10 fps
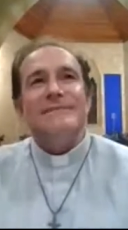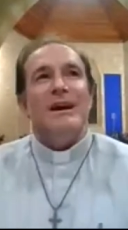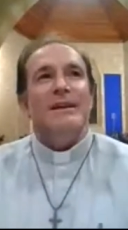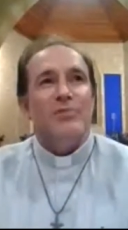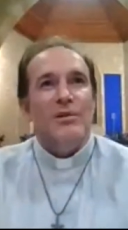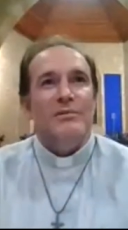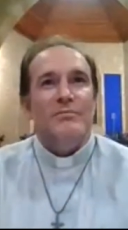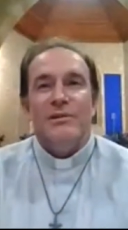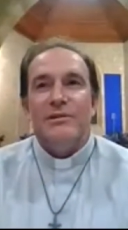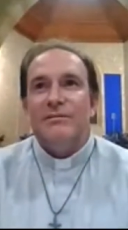main problem
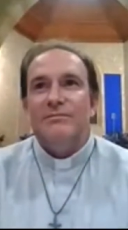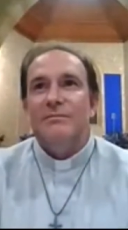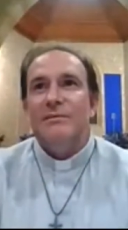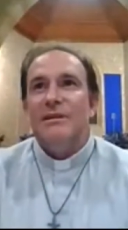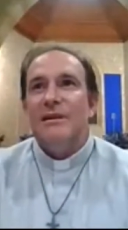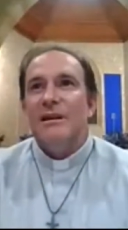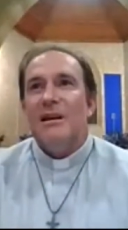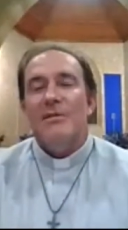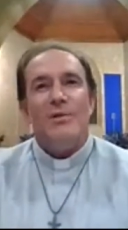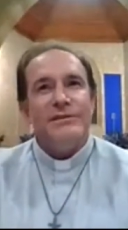was?
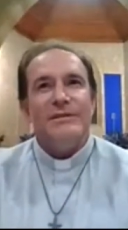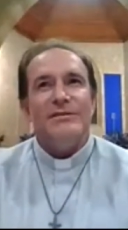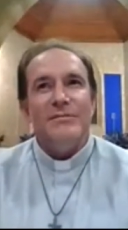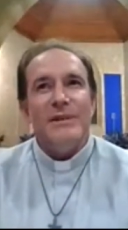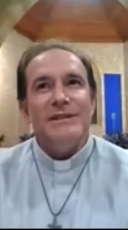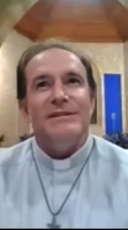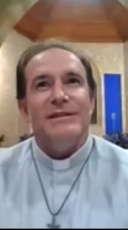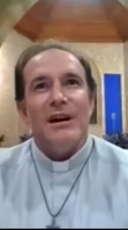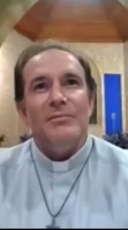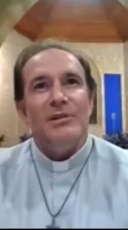It wasn't so much the
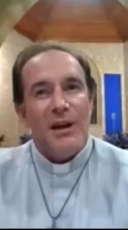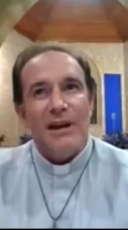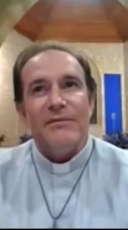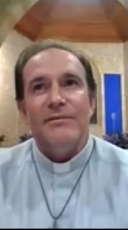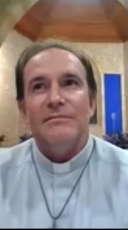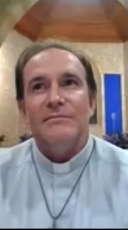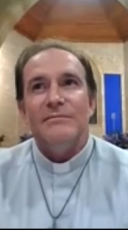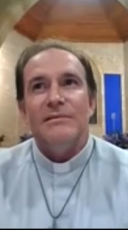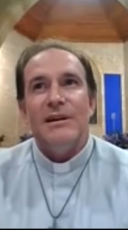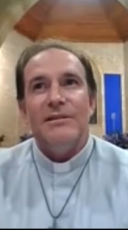double life.
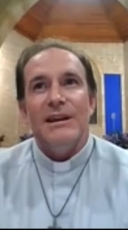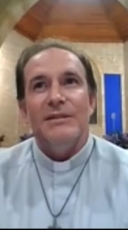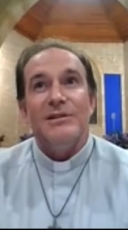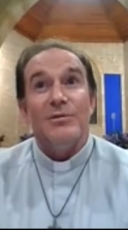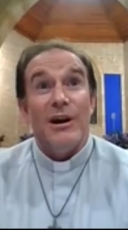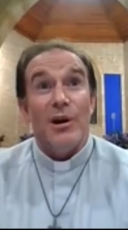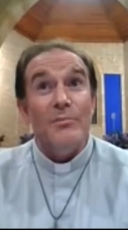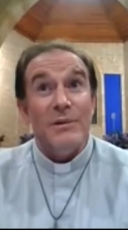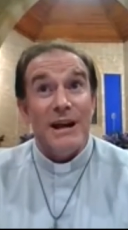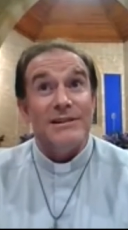I think he was quite
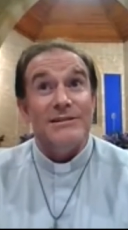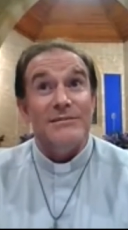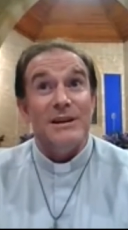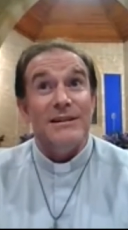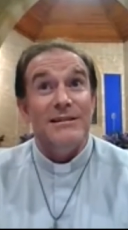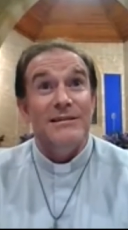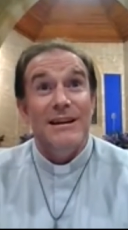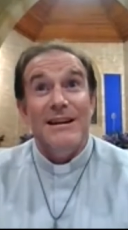open, actually, Peter.